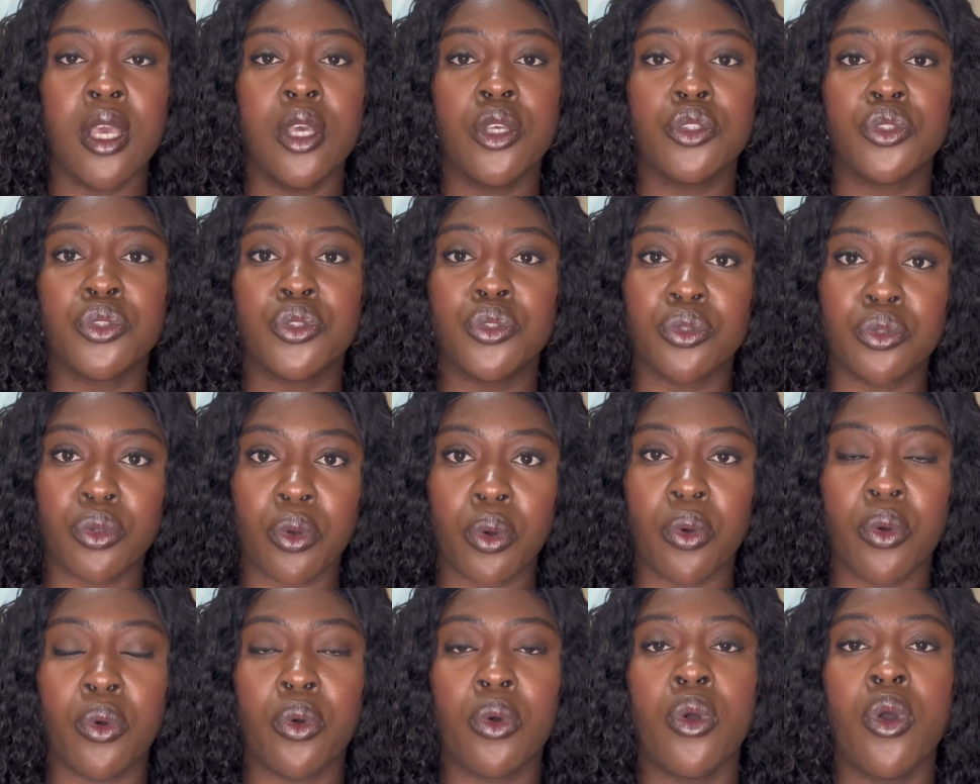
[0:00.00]

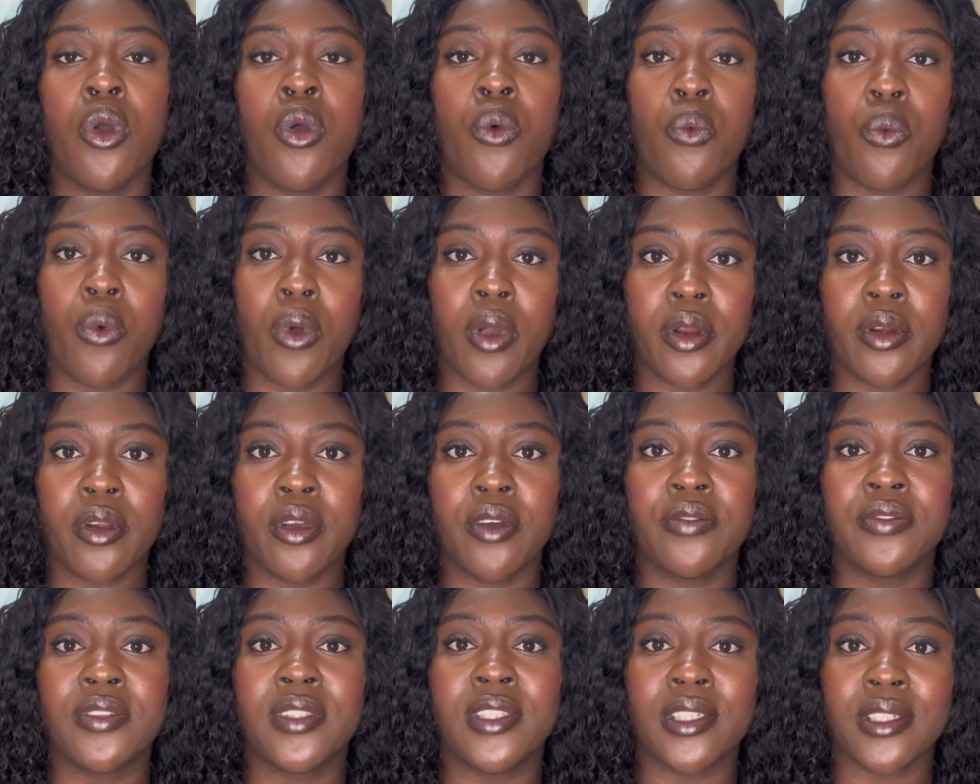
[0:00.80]
So one
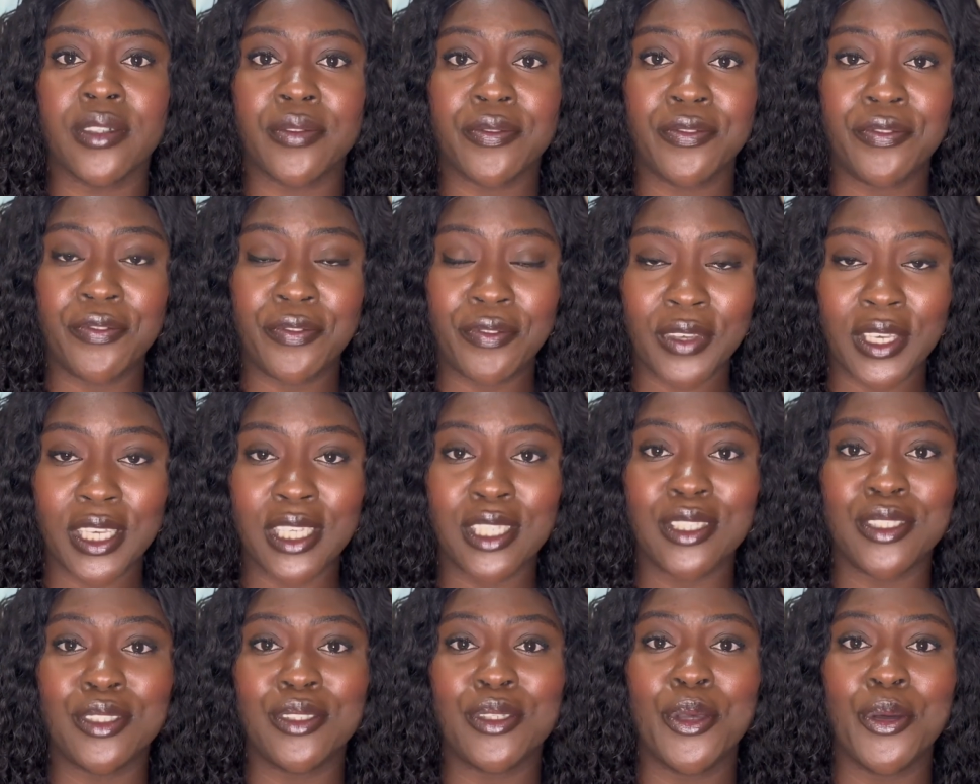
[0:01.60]
of the
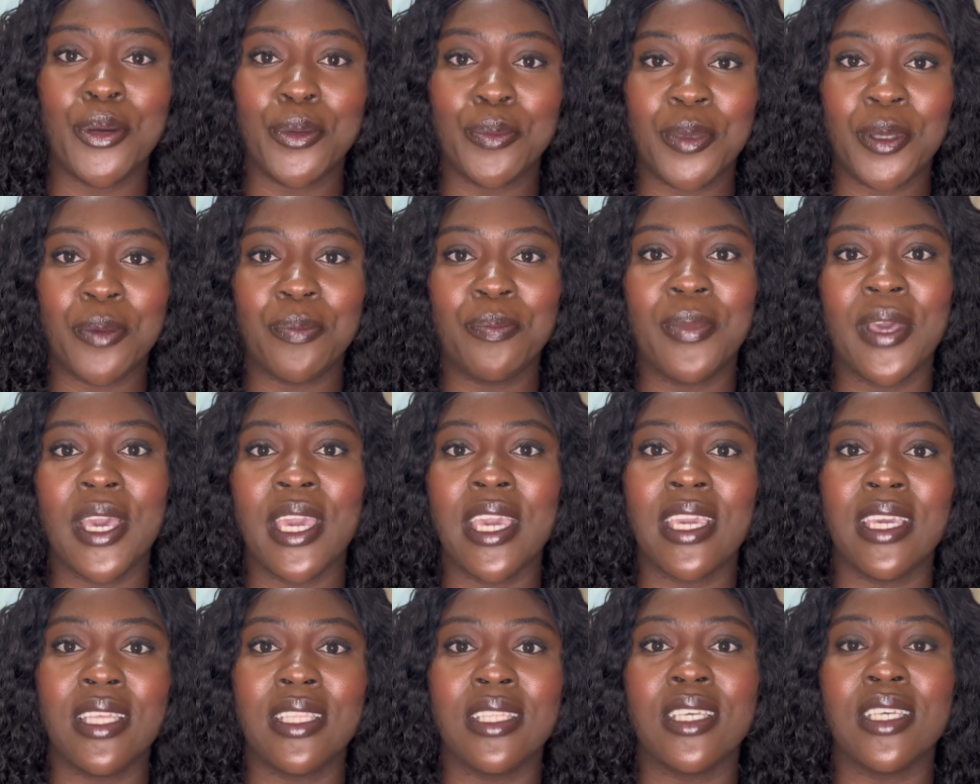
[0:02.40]
fees you'll be
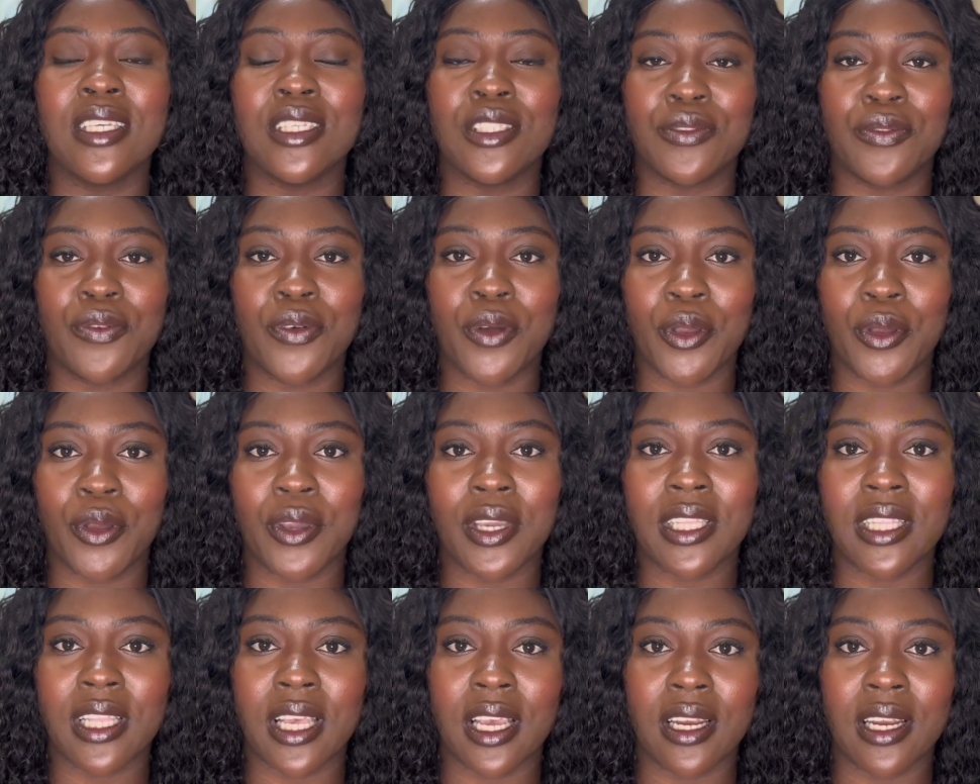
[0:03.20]
paying is for your
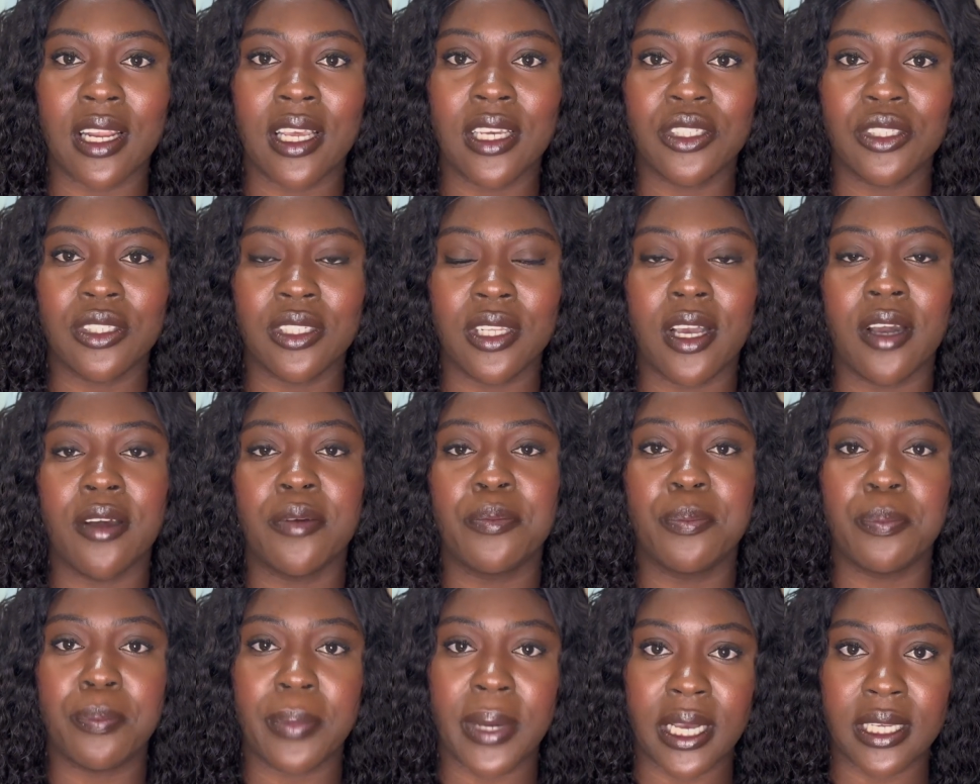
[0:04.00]
international
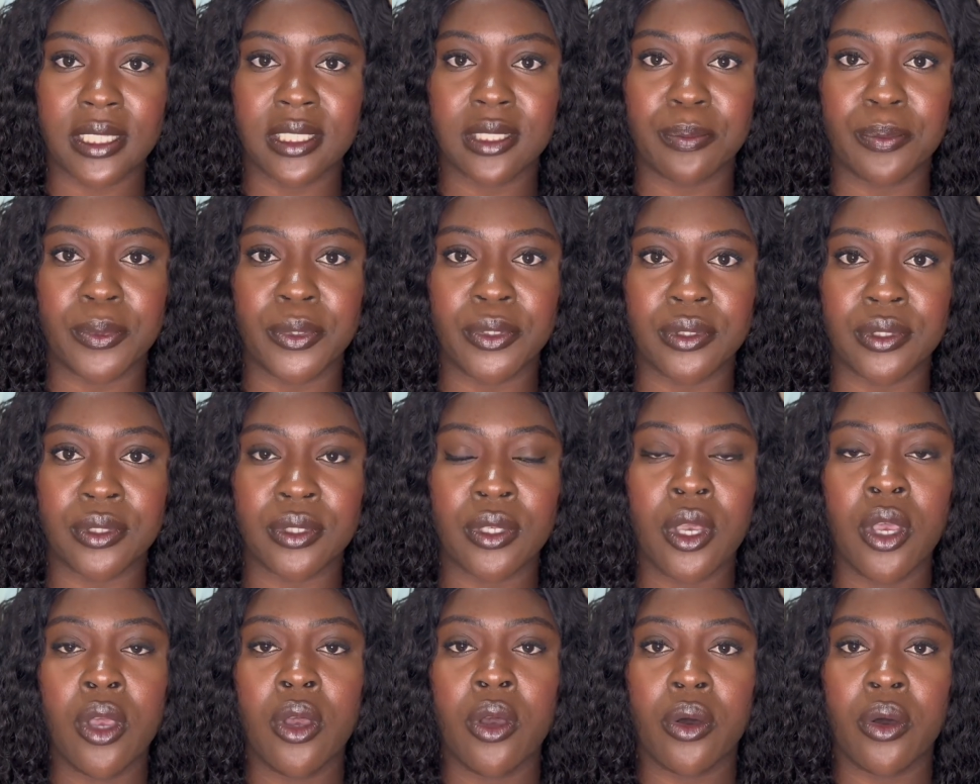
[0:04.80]
passport.